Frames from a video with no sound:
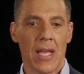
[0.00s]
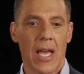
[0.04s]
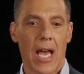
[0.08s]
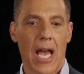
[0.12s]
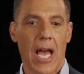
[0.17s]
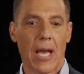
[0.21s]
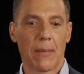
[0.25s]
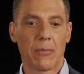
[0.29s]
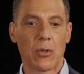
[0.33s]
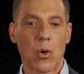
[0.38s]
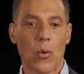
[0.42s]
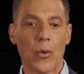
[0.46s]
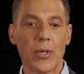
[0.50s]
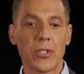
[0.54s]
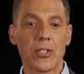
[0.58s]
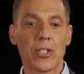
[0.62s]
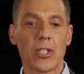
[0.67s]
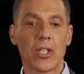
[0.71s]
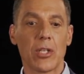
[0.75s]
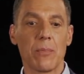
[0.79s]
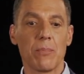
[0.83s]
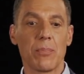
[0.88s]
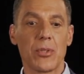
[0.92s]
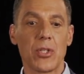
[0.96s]
I'm going to
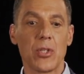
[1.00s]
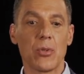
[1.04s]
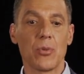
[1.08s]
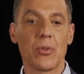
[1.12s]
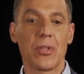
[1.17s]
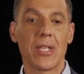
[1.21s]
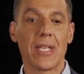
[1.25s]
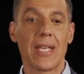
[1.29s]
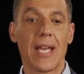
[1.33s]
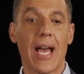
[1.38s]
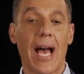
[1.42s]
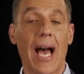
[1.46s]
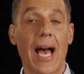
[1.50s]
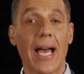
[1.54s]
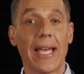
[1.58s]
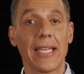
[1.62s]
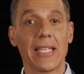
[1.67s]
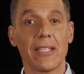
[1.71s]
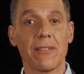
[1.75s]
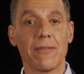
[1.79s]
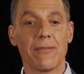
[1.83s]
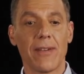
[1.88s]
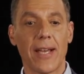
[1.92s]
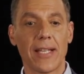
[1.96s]
compute the
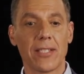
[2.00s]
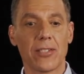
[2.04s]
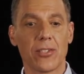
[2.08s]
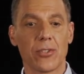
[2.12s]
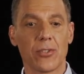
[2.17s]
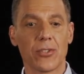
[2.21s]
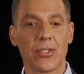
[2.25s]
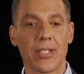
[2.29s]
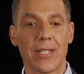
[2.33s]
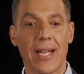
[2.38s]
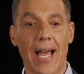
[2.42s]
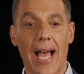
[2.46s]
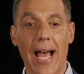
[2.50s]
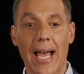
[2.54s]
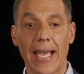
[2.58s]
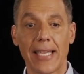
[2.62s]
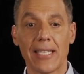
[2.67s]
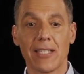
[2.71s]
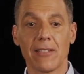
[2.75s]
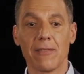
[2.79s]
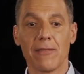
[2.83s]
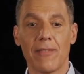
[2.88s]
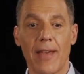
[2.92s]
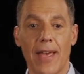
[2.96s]
eigenvectors and
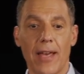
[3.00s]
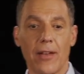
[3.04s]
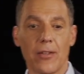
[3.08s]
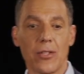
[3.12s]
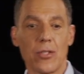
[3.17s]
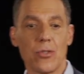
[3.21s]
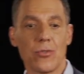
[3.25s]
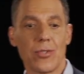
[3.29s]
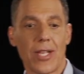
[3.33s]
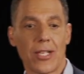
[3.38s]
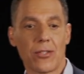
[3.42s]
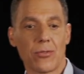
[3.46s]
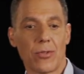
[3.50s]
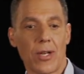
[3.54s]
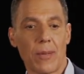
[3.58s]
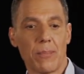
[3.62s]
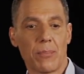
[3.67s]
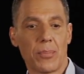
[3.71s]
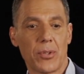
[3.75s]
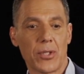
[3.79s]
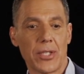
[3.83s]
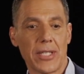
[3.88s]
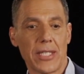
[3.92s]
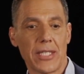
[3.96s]
eigenvalues, that's what I'm
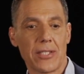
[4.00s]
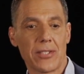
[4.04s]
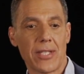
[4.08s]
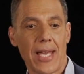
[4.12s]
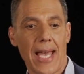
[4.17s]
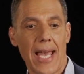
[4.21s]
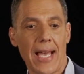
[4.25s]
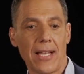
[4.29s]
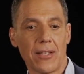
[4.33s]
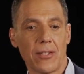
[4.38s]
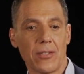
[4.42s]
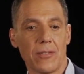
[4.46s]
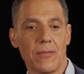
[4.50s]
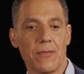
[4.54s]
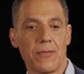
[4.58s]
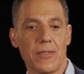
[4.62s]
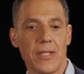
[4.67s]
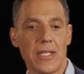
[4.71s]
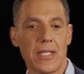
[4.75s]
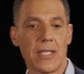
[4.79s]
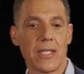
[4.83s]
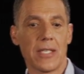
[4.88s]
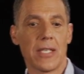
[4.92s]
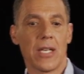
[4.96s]
putting into L and
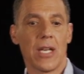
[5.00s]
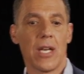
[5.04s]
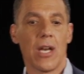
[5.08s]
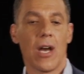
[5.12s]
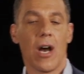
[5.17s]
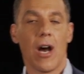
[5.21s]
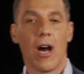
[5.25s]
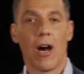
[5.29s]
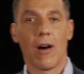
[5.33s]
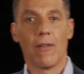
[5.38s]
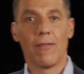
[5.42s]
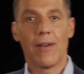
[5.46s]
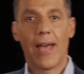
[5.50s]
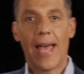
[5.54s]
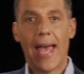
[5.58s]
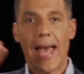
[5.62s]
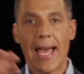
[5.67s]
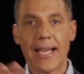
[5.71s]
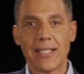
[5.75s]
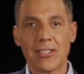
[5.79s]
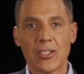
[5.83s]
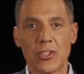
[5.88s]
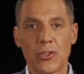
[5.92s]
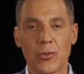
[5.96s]
V, of
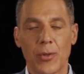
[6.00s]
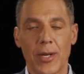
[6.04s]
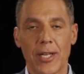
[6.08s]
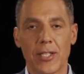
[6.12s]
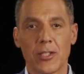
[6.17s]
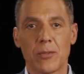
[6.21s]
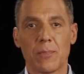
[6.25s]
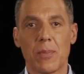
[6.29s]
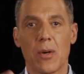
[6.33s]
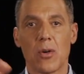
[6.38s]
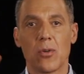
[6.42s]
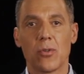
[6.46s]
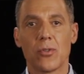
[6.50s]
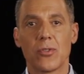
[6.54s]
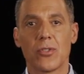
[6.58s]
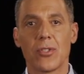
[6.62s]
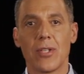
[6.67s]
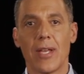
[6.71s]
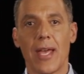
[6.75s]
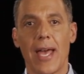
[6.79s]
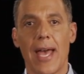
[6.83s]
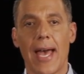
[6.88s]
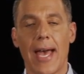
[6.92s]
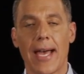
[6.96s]
x transpose
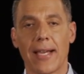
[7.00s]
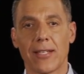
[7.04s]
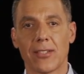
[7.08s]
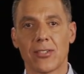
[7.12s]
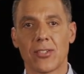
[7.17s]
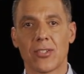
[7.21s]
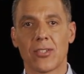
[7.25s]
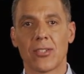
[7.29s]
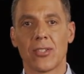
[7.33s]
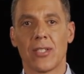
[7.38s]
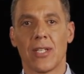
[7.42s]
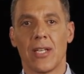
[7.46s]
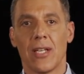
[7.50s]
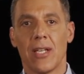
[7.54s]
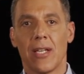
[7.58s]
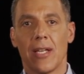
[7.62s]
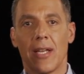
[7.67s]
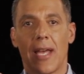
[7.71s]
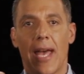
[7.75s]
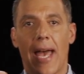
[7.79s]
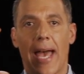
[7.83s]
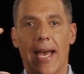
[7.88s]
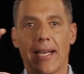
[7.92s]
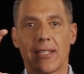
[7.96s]
x.
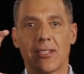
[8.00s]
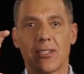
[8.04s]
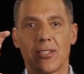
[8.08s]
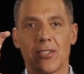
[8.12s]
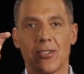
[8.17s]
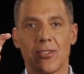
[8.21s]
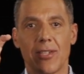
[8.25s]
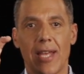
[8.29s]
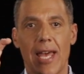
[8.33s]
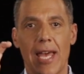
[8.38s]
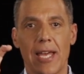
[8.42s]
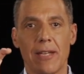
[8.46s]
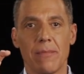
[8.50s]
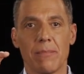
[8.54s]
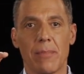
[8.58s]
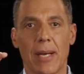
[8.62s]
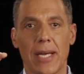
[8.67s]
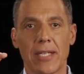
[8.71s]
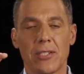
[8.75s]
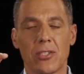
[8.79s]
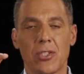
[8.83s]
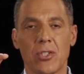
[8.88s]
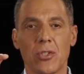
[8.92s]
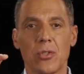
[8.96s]
x is n
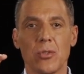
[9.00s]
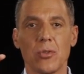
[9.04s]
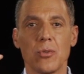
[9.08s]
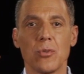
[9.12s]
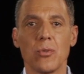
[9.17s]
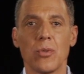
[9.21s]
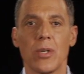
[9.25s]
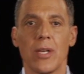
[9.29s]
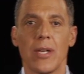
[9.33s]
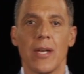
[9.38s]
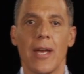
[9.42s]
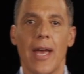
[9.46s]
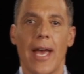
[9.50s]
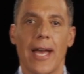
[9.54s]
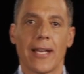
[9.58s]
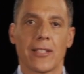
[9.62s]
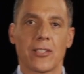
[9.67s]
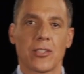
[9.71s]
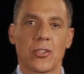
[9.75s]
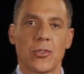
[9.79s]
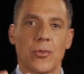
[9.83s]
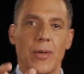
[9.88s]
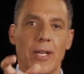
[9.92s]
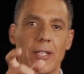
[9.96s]
by 2,
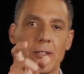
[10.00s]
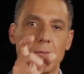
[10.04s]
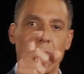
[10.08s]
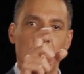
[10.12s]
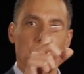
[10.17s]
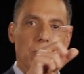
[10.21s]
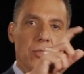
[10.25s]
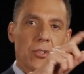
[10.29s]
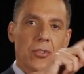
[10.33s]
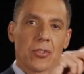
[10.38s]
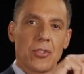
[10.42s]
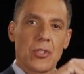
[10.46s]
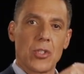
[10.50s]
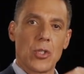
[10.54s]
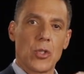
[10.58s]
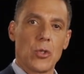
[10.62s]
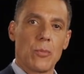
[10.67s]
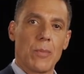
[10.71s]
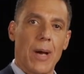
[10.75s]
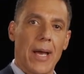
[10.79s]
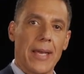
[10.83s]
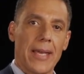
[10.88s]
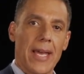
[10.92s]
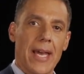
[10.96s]
x transpose is 2
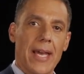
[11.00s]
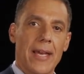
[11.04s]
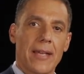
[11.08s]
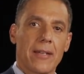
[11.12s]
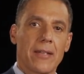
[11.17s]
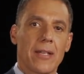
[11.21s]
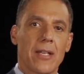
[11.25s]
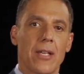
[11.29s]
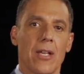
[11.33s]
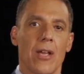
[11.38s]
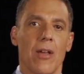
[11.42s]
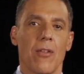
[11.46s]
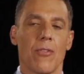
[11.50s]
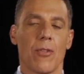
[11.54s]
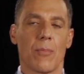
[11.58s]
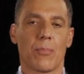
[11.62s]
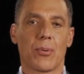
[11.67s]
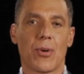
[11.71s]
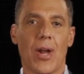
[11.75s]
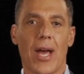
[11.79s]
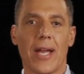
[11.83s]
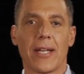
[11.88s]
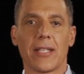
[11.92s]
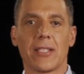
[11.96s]
by n, the
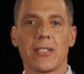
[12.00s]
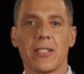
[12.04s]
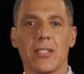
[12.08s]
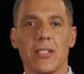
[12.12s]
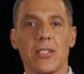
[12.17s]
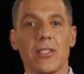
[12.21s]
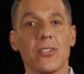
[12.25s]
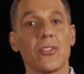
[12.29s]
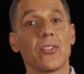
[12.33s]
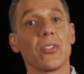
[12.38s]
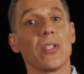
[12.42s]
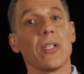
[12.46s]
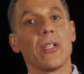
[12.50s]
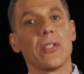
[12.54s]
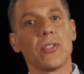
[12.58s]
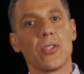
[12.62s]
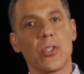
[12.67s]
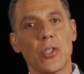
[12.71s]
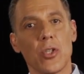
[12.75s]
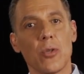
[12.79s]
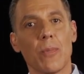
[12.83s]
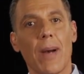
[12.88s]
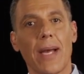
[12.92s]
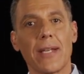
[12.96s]
product is
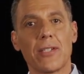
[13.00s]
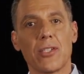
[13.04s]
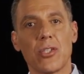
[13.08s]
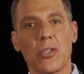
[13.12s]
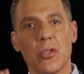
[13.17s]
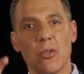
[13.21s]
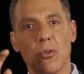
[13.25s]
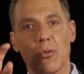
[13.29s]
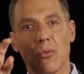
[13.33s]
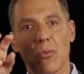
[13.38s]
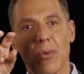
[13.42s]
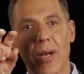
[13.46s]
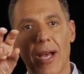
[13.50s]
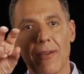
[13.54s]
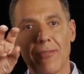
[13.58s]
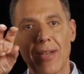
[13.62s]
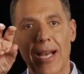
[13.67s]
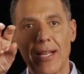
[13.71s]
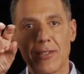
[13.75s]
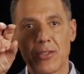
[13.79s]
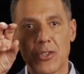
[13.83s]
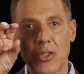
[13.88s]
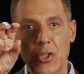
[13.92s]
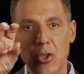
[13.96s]
two by two. I've
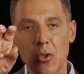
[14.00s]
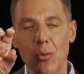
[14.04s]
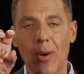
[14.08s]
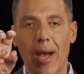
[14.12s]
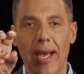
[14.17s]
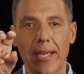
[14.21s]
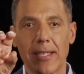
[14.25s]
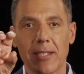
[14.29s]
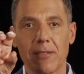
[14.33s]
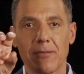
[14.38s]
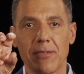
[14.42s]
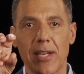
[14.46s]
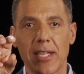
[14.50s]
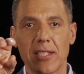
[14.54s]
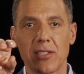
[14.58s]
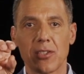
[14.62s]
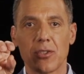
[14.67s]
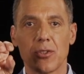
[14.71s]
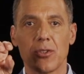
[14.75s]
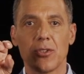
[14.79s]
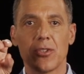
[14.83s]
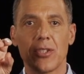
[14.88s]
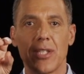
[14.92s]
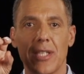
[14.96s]
got two
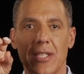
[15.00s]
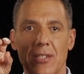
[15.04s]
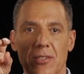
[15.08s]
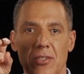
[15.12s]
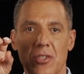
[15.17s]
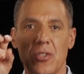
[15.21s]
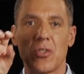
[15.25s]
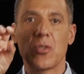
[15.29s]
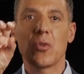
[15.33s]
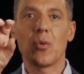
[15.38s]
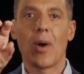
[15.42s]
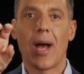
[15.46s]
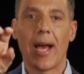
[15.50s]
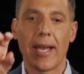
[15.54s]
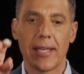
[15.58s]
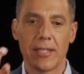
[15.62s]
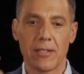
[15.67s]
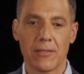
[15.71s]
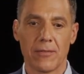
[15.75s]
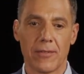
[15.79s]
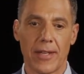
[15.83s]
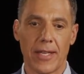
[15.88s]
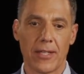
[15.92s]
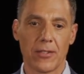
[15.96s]
eigenvectors and two
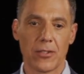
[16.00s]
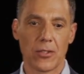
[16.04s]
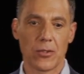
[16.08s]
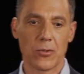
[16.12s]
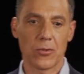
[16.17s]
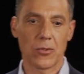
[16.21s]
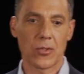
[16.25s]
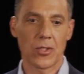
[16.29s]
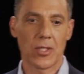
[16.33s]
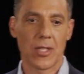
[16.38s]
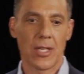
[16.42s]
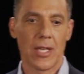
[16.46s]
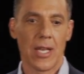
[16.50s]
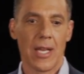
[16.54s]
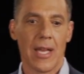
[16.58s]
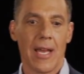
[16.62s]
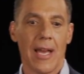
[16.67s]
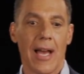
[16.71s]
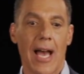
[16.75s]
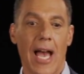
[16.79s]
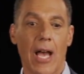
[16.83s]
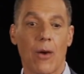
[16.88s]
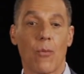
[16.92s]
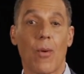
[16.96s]
eigenvalues.
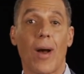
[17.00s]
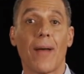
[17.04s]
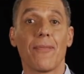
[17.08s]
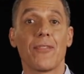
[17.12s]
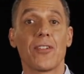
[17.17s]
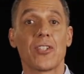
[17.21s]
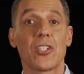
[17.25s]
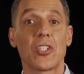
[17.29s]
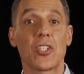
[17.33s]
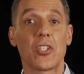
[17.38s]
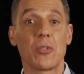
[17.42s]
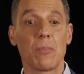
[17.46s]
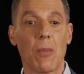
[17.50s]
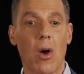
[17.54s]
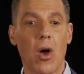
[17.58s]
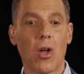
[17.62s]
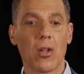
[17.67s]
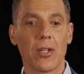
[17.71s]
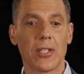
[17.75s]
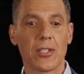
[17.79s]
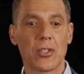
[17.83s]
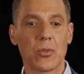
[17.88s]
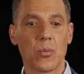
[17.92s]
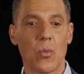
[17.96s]
I want the
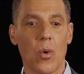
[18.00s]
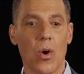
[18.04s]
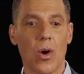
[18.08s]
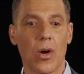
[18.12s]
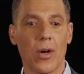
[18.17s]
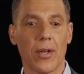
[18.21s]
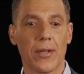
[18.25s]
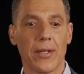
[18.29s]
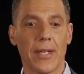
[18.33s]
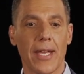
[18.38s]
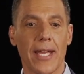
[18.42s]
smallest one.